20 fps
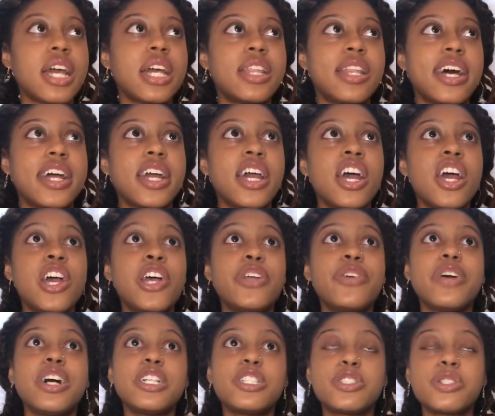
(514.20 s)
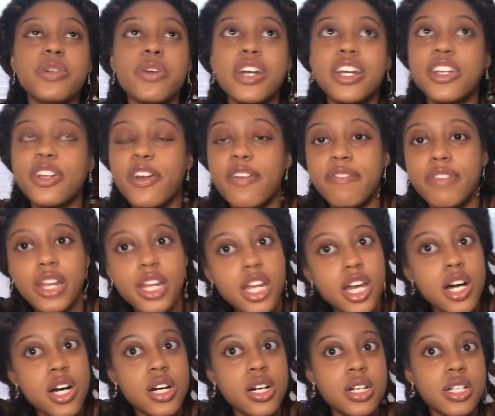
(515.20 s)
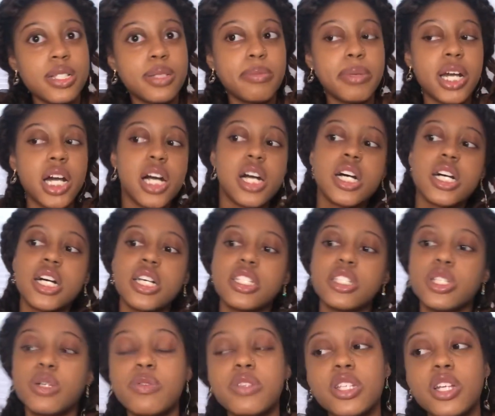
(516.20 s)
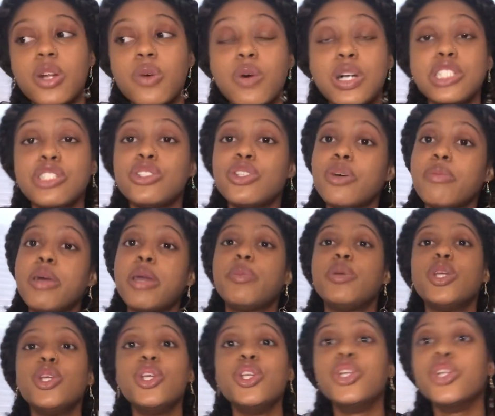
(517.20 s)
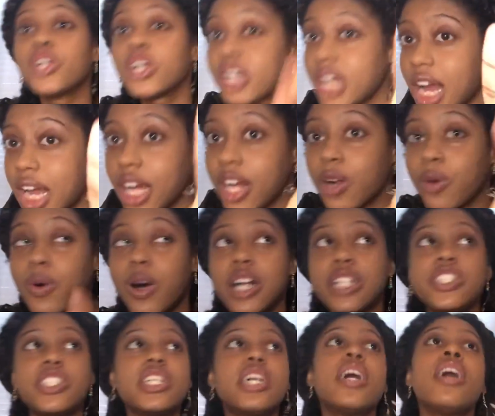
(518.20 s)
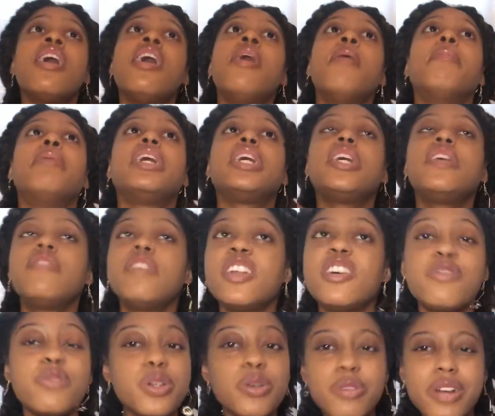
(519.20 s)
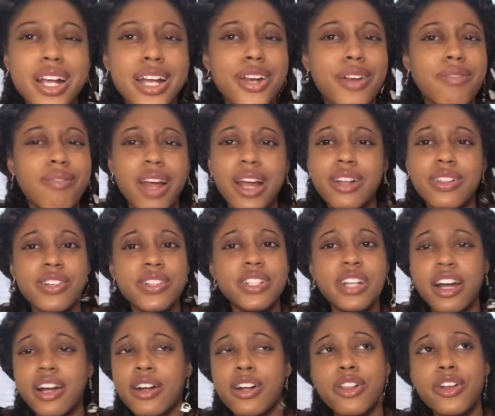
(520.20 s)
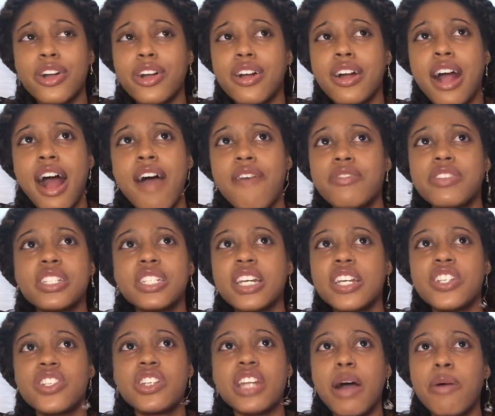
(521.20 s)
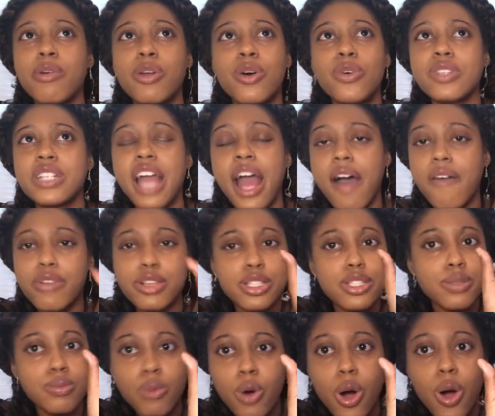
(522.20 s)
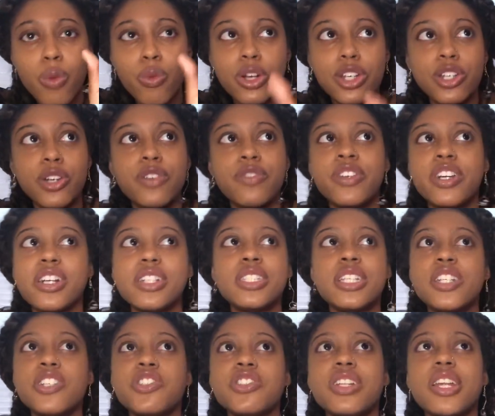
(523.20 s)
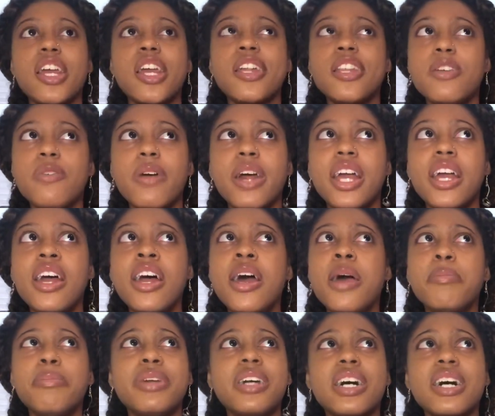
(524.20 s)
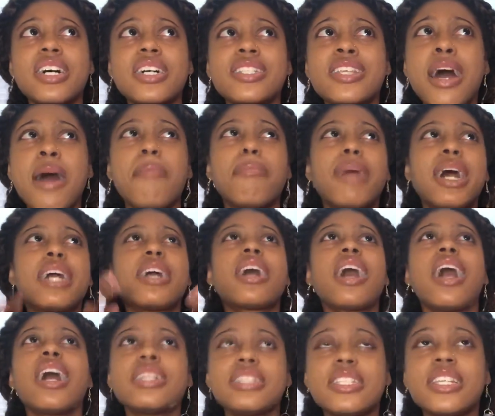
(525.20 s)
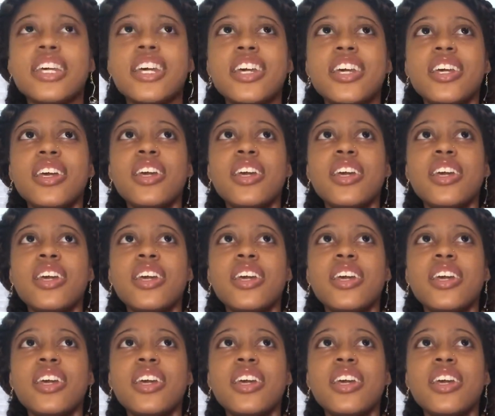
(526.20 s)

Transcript: like, you gotta shorten your videos because no one's gonna watch it. No, baby, you're not gonna watch it. But even if we were in a regular conversation, I would only have a small window of your attention anyway, because my content,